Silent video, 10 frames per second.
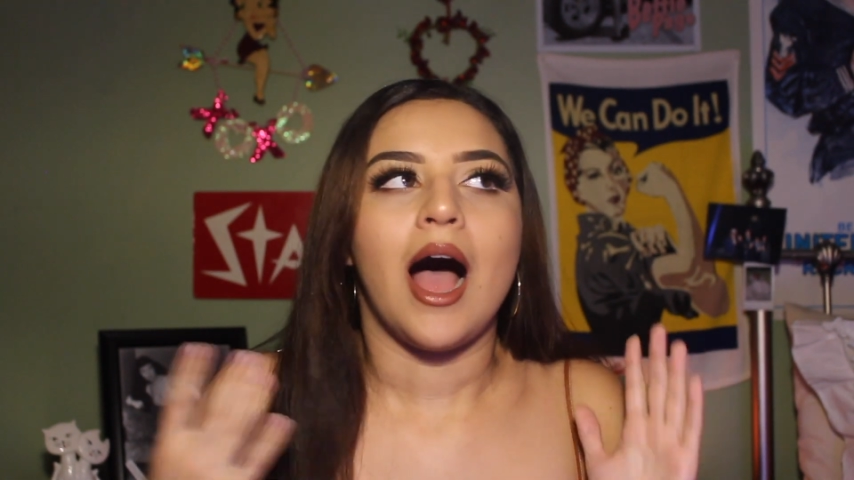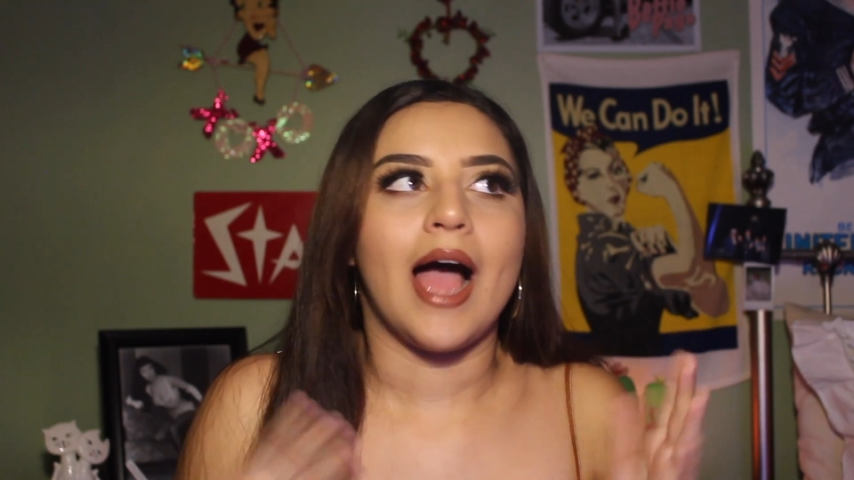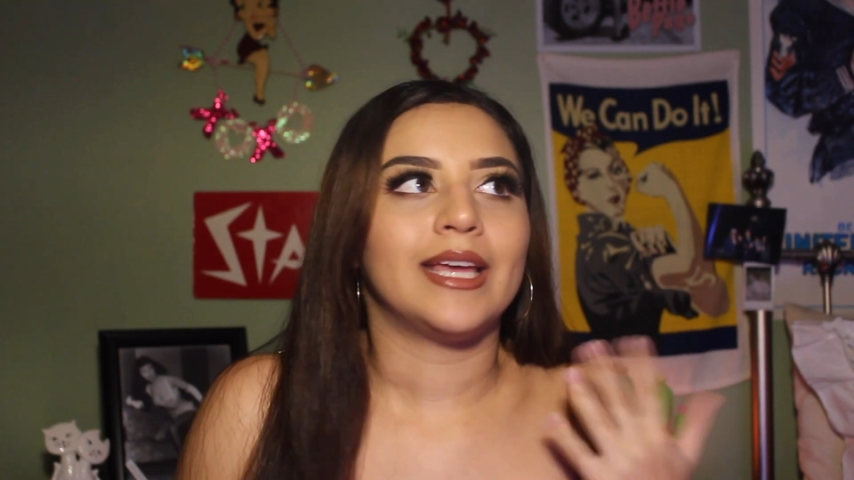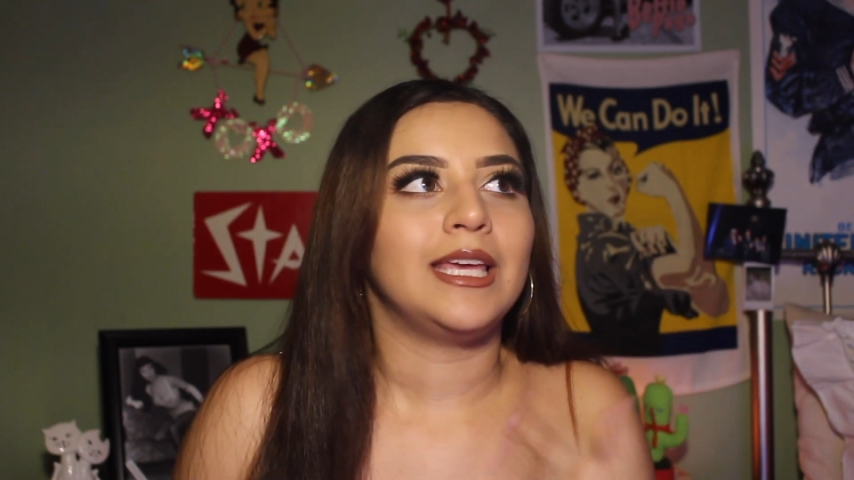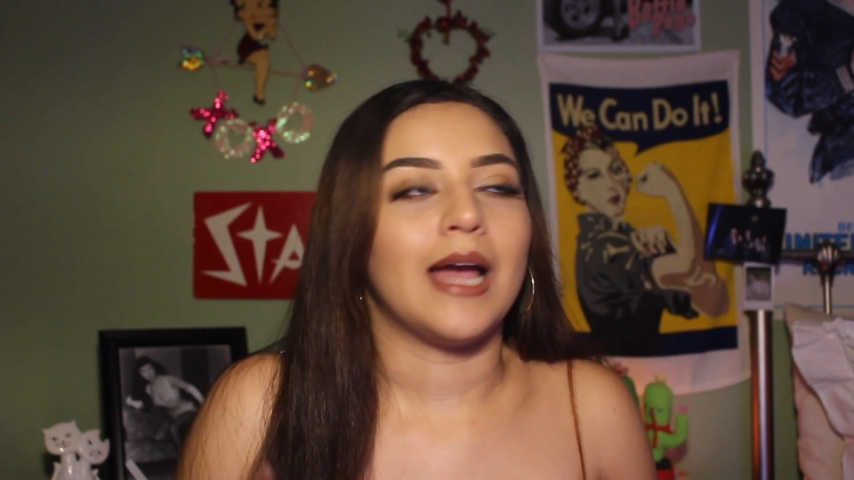
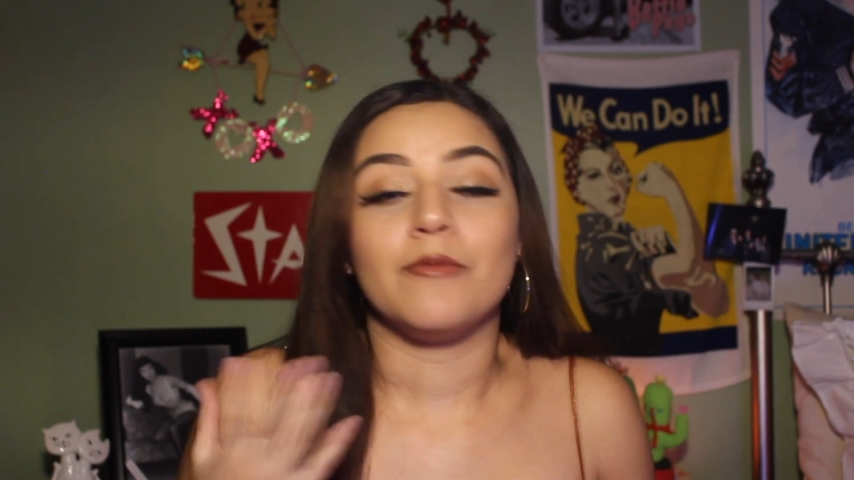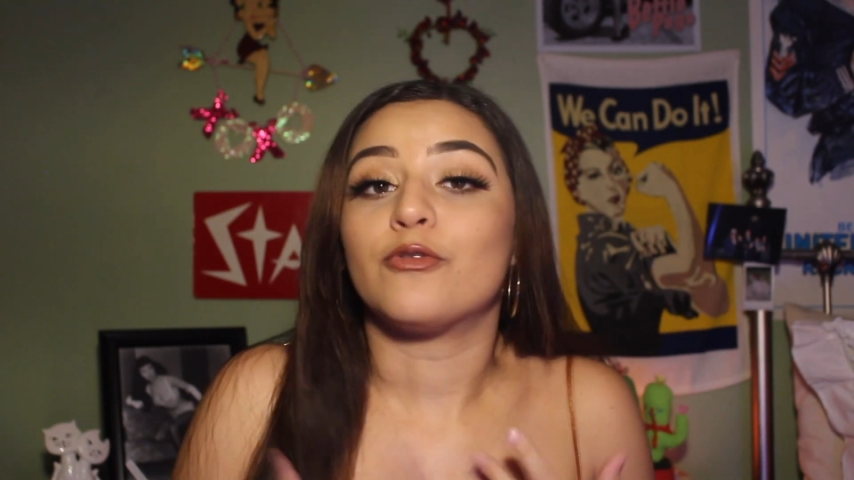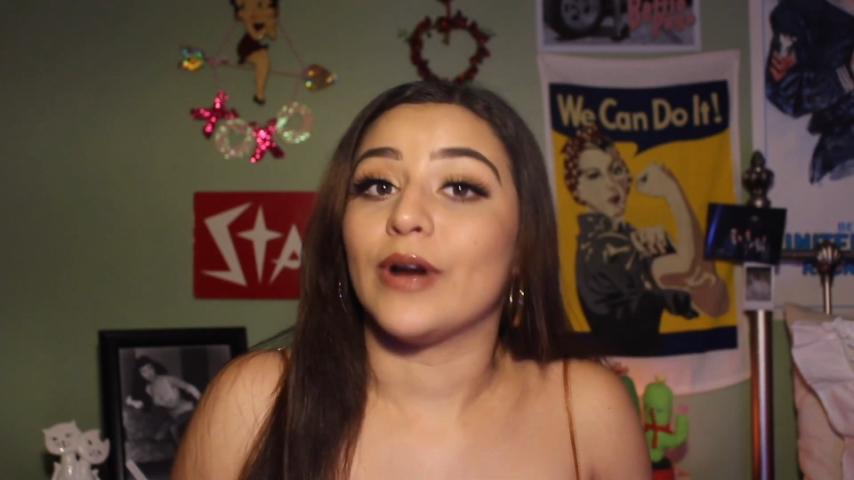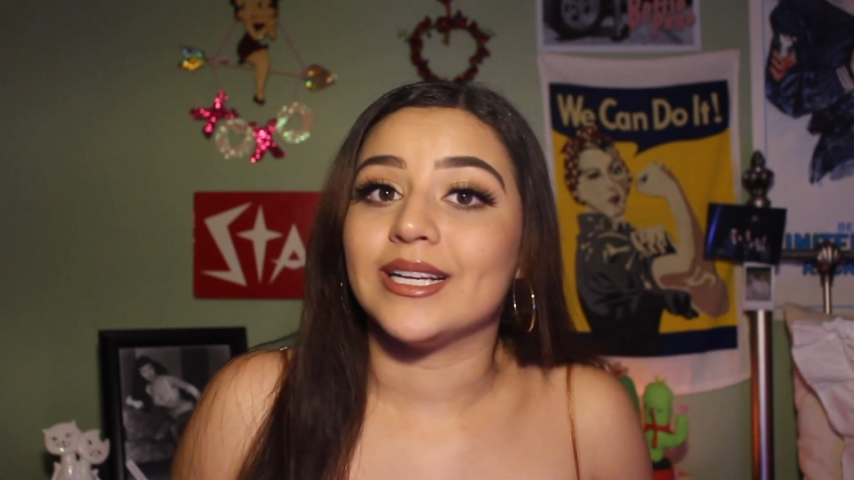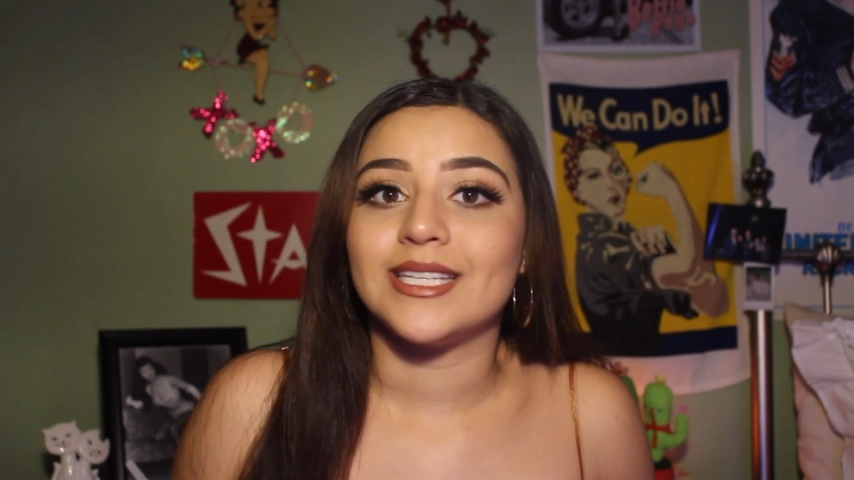I'm
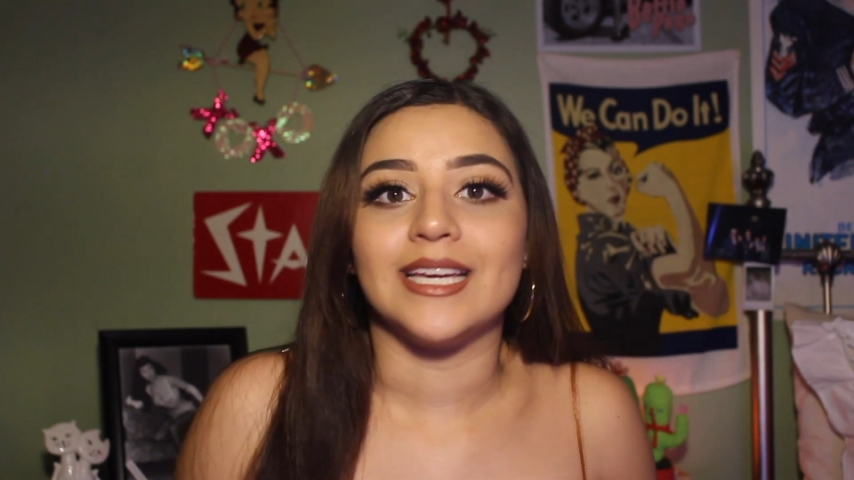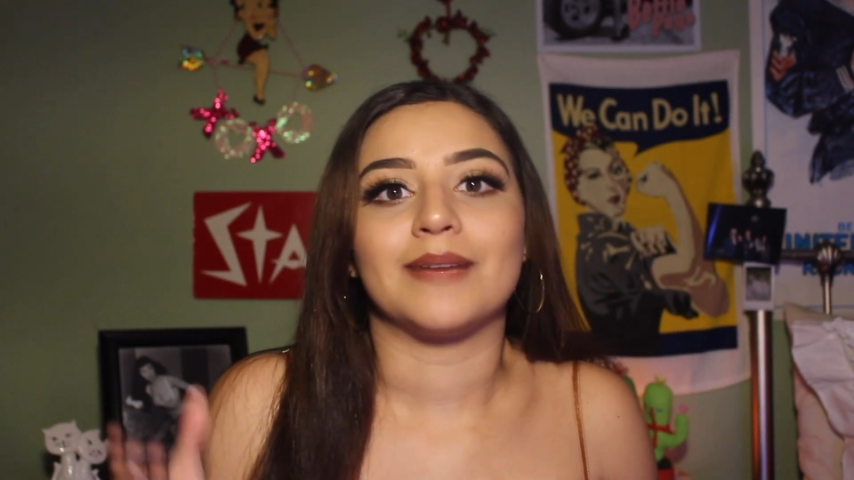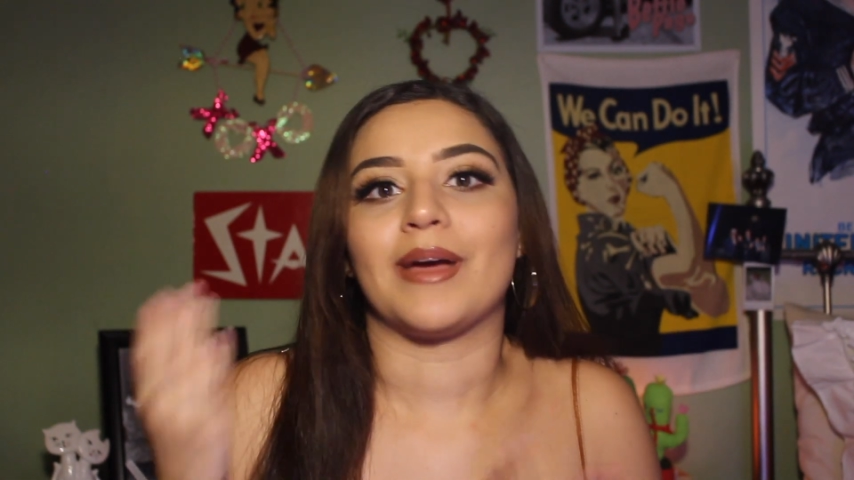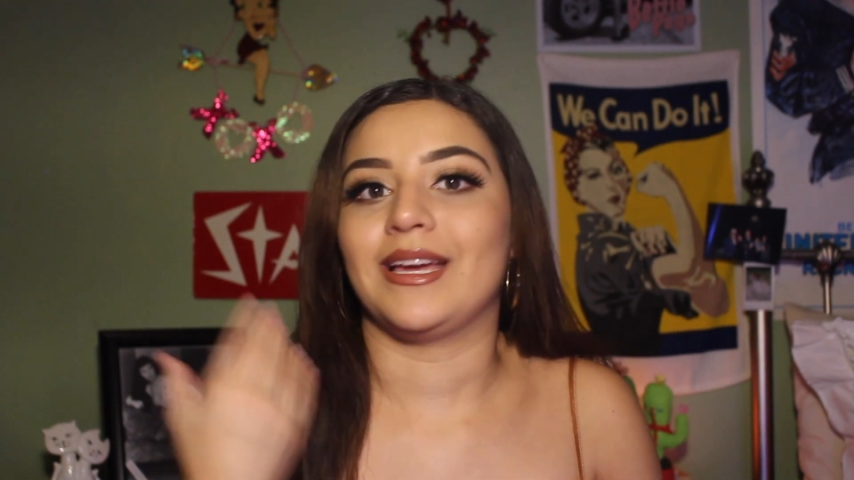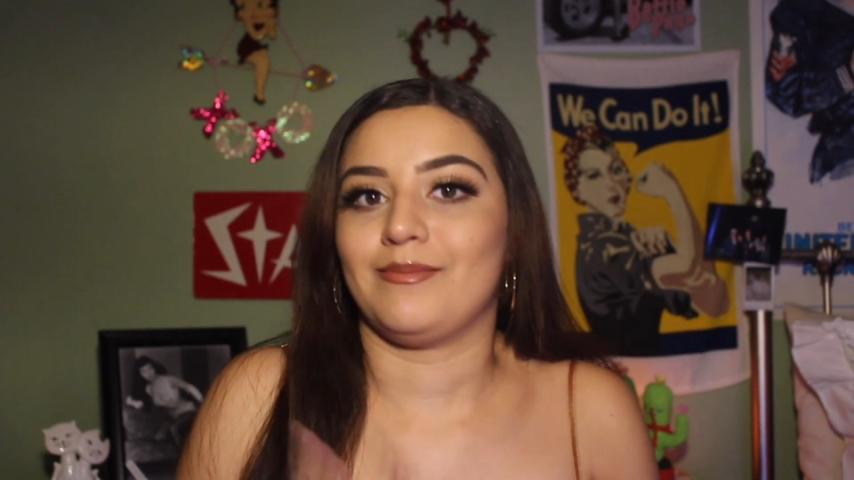frantic,
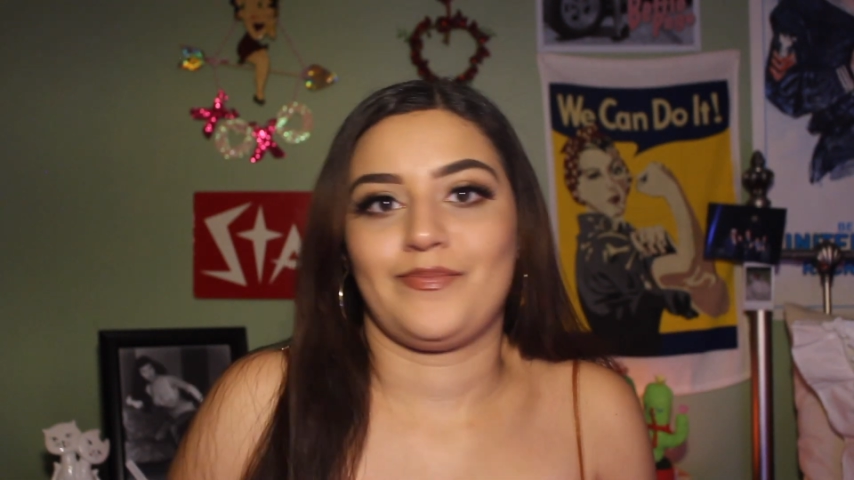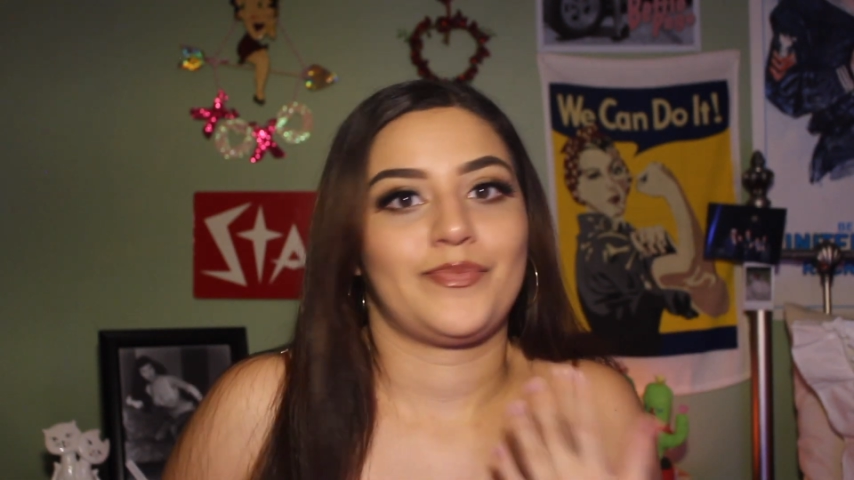my